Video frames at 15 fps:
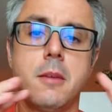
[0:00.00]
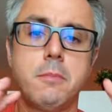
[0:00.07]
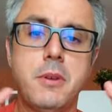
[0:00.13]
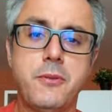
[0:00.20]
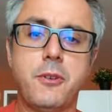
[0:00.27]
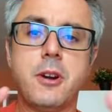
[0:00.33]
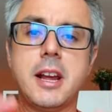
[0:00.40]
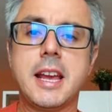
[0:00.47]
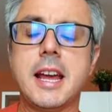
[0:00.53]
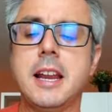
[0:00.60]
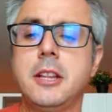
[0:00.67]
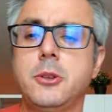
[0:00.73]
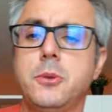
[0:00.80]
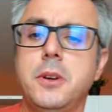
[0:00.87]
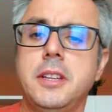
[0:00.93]
Before I get
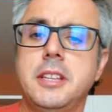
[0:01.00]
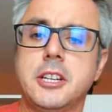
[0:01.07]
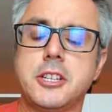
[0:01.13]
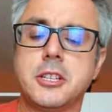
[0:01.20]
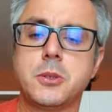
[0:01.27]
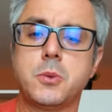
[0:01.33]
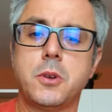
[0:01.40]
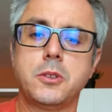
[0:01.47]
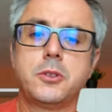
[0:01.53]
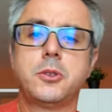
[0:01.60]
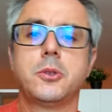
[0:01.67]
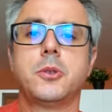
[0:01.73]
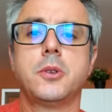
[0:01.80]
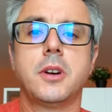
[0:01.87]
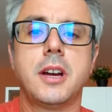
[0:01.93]
into it, I just want
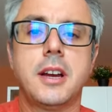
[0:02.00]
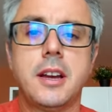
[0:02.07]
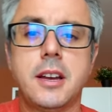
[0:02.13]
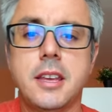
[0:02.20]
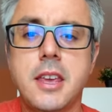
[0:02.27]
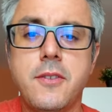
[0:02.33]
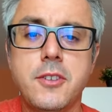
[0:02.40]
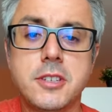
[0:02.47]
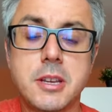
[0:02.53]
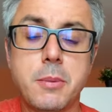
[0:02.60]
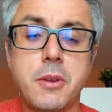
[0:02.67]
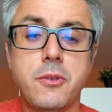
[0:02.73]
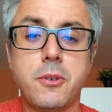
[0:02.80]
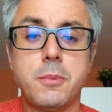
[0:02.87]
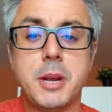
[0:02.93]
to give you some
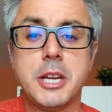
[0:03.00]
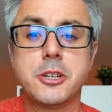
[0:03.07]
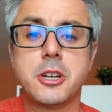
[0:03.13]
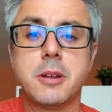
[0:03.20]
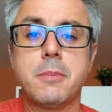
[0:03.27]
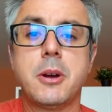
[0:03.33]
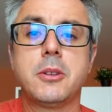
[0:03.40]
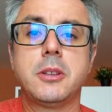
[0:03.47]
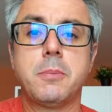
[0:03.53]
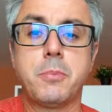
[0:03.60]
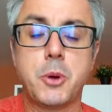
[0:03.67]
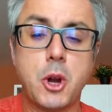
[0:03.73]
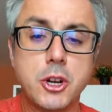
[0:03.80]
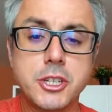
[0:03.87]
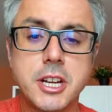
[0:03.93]
information about the
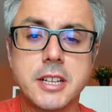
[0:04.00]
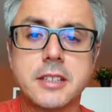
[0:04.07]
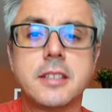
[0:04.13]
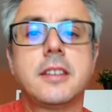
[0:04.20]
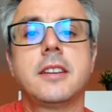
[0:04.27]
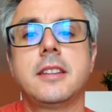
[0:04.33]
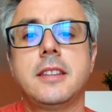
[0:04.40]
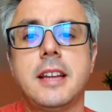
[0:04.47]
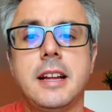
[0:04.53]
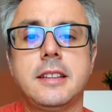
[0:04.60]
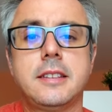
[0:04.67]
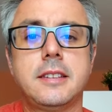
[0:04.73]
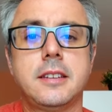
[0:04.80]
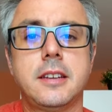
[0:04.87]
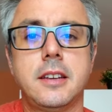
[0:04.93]
project
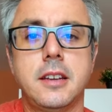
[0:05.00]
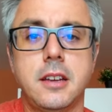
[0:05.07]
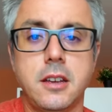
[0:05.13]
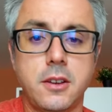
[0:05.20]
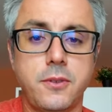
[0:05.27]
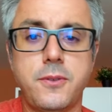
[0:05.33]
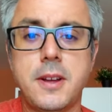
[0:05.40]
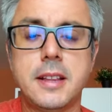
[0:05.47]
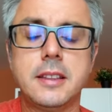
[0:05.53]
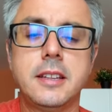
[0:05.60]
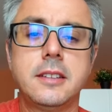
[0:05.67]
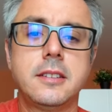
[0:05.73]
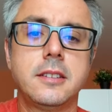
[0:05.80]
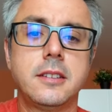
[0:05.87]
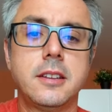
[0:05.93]
that
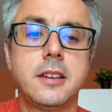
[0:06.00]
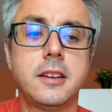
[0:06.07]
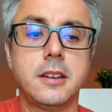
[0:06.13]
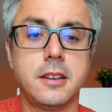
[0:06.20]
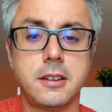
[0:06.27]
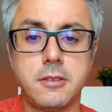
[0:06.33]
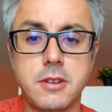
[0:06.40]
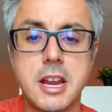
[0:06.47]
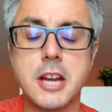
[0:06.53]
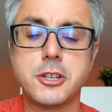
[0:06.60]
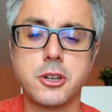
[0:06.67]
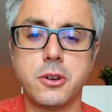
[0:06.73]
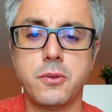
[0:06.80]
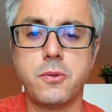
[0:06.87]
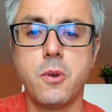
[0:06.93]
funded the
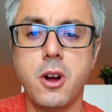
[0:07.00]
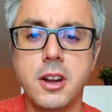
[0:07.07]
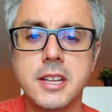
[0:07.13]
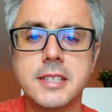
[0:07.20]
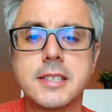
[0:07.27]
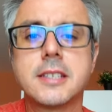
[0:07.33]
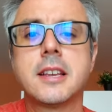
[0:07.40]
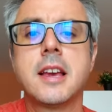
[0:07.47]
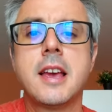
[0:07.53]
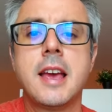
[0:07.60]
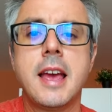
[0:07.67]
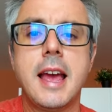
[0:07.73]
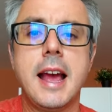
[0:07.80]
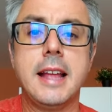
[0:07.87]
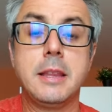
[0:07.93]
creation of Walis.
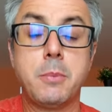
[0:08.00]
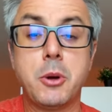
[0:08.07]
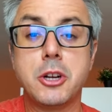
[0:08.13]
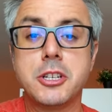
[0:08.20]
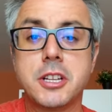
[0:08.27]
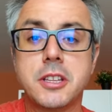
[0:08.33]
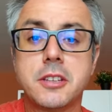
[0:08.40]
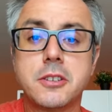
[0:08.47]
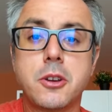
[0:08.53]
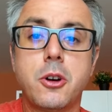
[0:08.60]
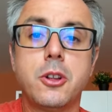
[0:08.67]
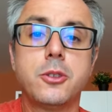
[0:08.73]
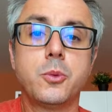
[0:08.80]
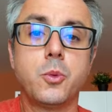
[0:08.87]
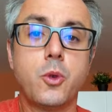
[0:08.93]
And the project is
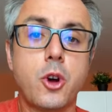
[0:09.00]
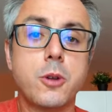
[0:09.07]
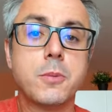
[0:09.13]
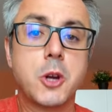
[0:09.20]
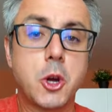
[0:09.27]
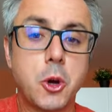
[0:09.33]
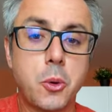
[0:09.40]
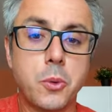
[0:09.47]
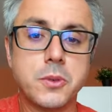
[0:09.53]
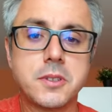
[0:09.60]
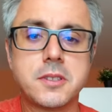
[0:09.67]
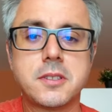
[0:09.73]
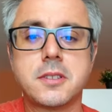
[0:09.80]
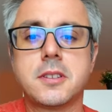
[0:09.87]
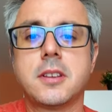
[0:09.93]
called
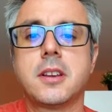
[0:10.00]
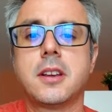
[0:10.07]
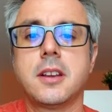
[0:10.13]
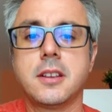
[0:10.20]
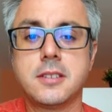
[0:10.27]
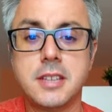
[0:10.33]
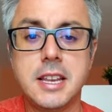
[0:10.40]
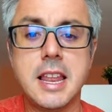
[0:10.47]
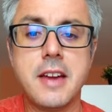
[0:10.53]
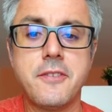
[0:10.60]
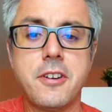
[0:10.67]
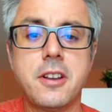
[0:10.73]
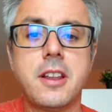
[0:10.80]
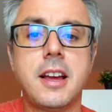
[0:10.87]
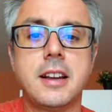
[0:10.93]
WARMCOASTS, Sea
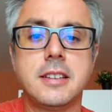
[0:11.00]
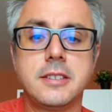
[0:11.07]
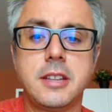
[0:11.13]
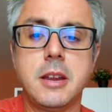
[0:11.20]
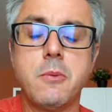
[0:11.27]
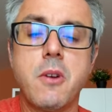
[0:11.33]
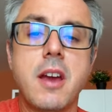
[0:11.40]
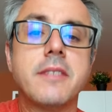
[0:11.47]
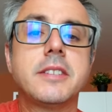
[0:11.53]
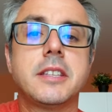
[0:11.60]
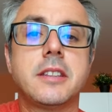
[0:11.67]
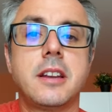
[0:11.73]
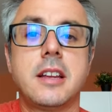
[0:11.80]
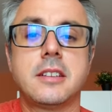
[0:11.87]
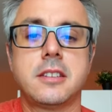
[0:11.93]
Level and Extreme Waves
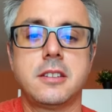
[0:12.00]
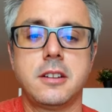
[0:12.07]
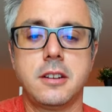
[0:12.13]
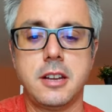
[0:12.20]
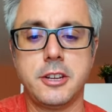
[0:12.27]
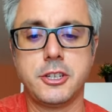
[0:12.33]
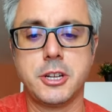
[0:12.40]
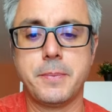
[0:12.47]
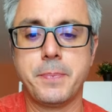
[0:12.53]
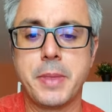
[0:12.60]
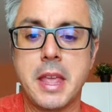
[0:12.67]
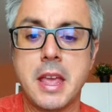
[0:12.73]
in the Last Interglacial.